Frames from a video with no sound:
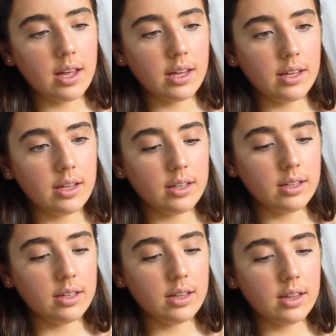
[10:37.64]
And
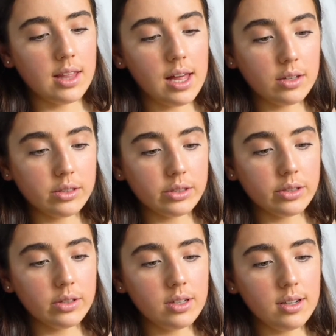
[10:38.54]
then that looks
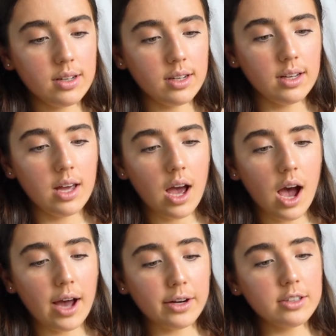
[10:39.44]
good.
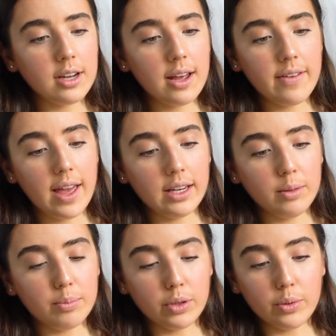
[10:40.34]
I don't have any
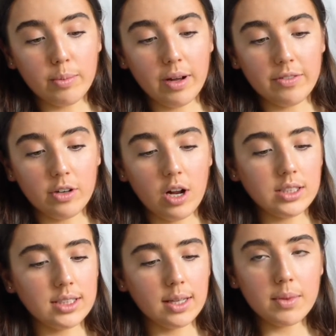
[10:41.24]
blue on my photo. I
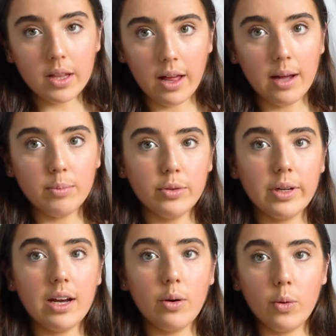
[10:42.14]
skip the light blue
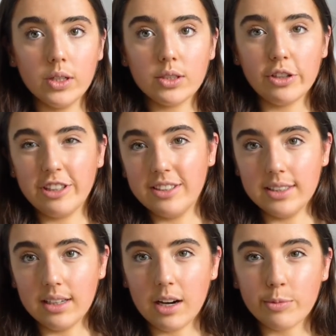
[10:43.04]
and I always go to the
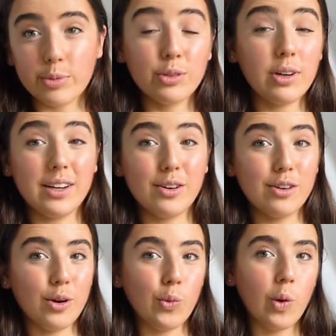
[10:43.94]
dark blue. I don't
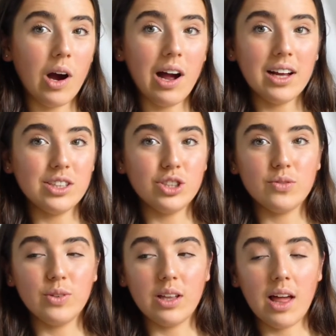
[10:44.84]
know why. I
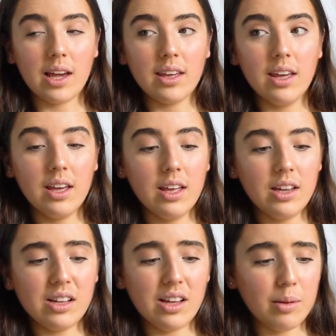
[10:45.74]
just feel like
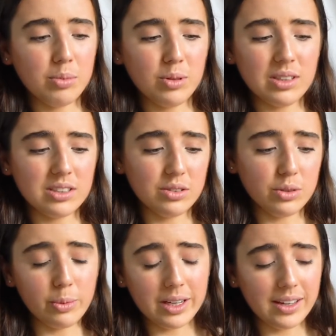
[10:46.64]
the light blue doesn't
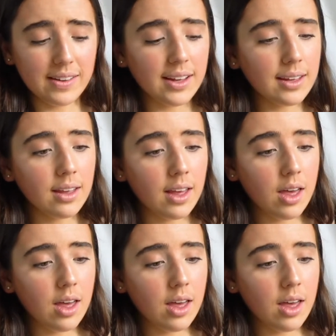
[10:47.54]
do anything.